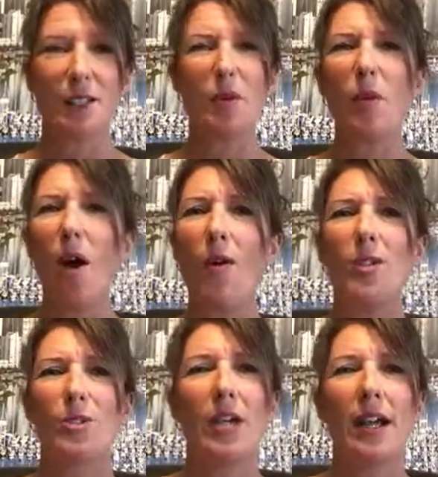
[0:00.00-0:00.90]
I mean, we're
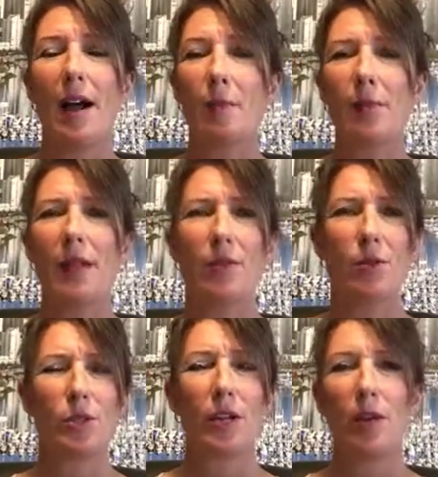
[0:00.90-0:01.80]
always trying to up level,
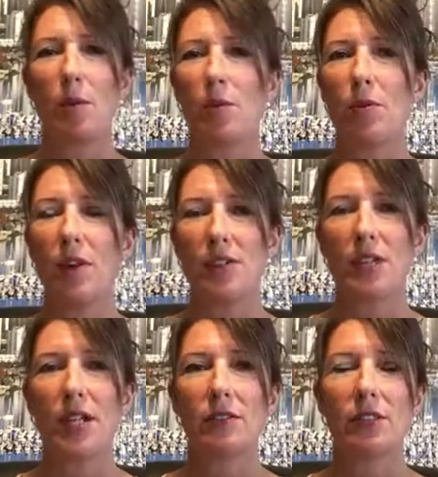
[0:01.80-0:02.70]
we're trying to improve
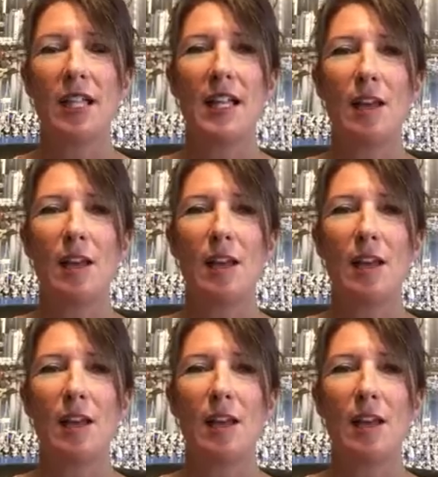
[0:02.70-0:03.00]
ourselves,